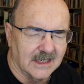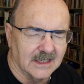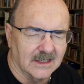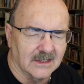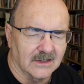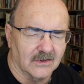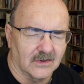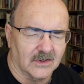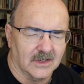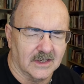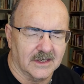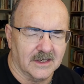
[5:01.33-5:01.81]

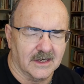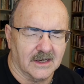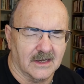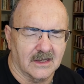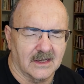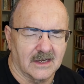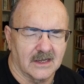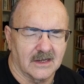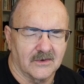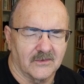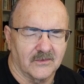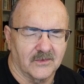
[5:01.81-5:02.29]
Lord,
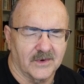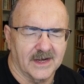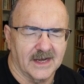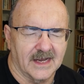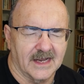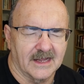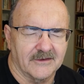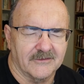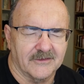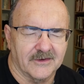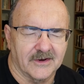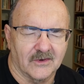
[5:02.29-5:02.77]
we
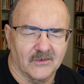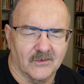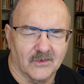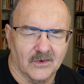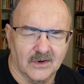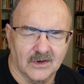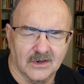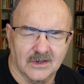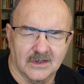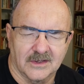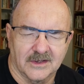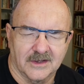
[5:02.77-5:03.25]
live in a
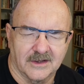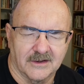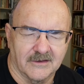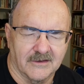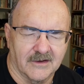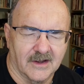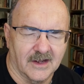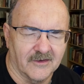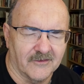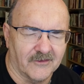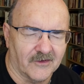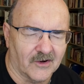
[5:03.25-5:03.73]
world
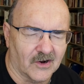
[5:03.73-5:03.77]
of